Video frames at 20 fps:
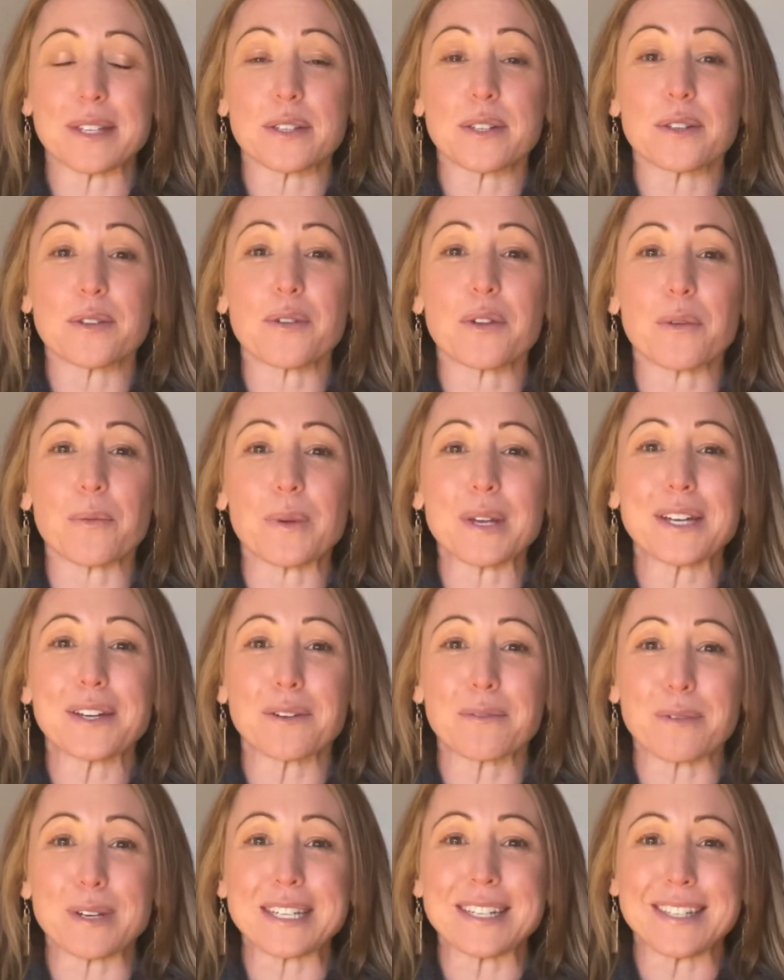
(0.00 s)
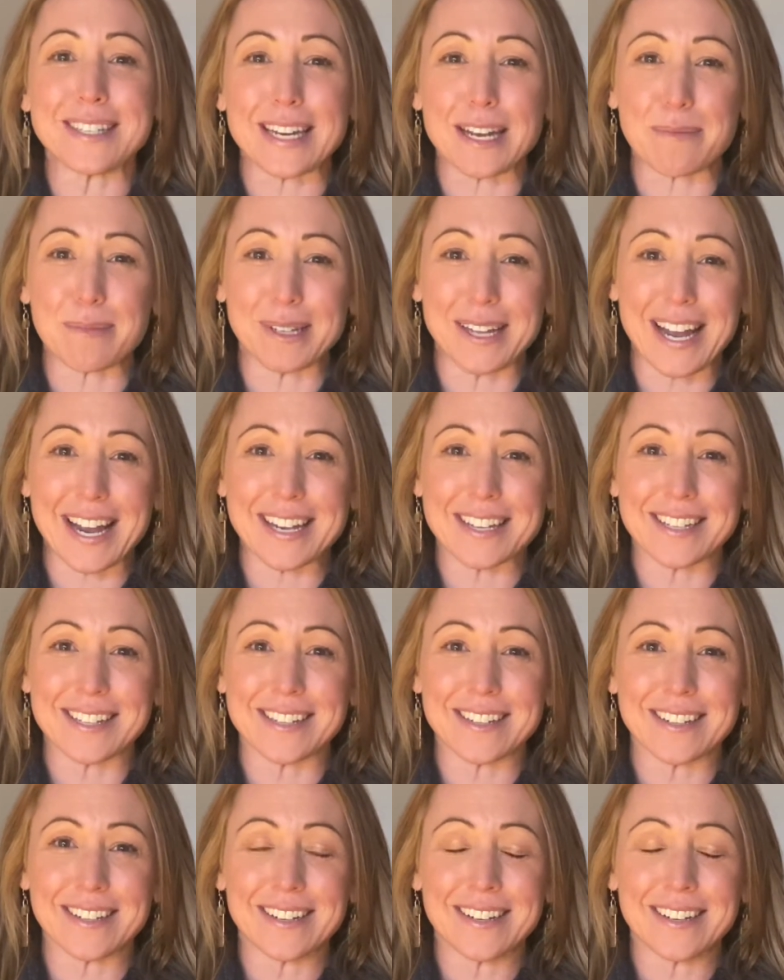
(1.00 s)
so that we could restabilize.